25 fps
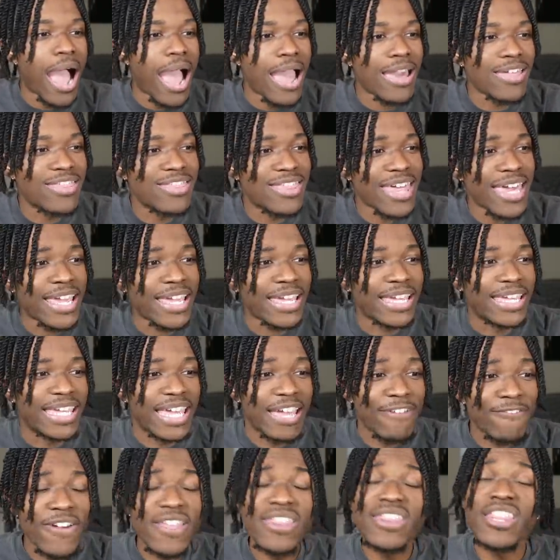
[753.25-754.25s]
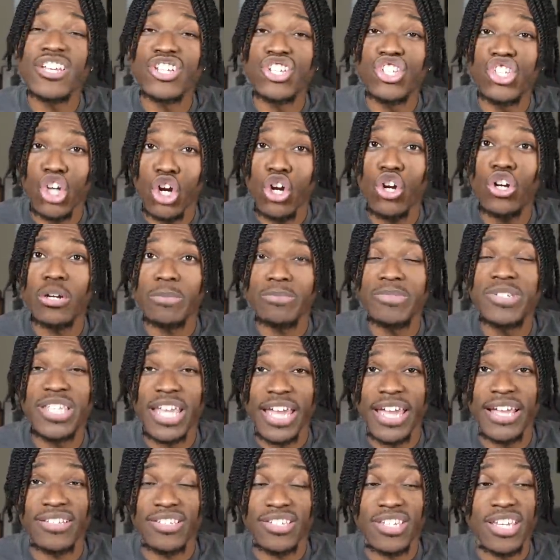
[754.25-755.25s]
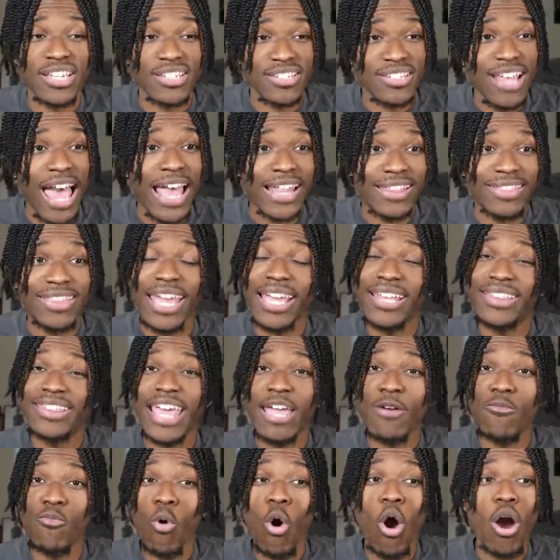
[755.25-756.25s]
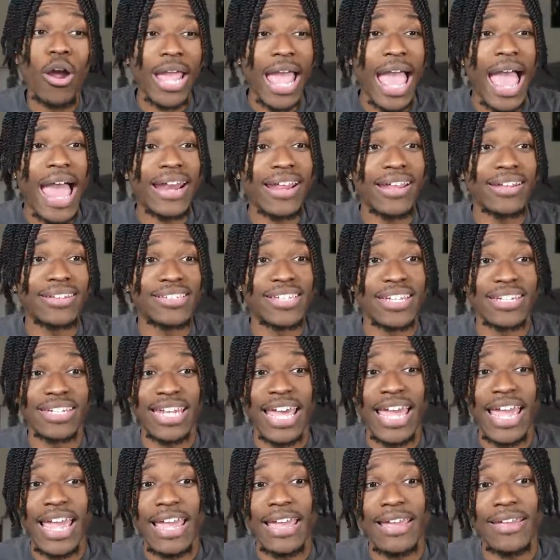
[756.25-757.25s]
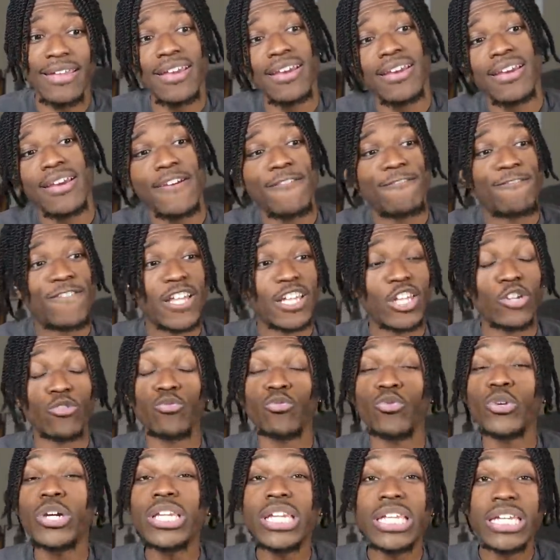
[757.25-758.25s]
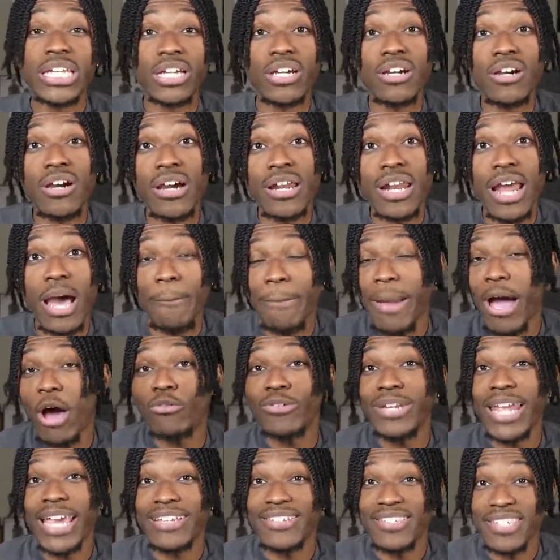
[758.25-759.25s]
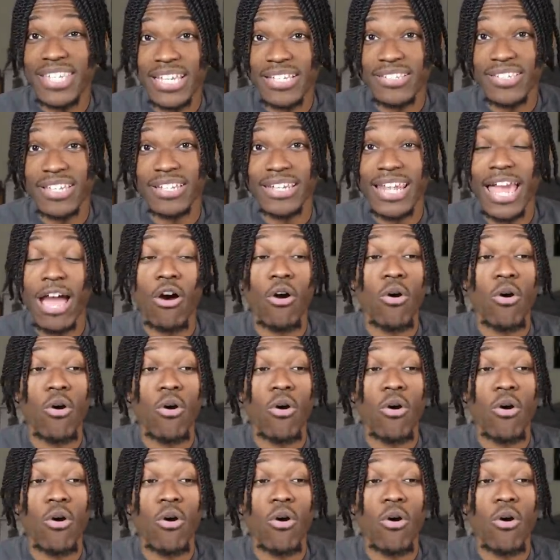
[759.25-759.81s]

I think given the circumstances, I think they walk out of today feeling really good about next season.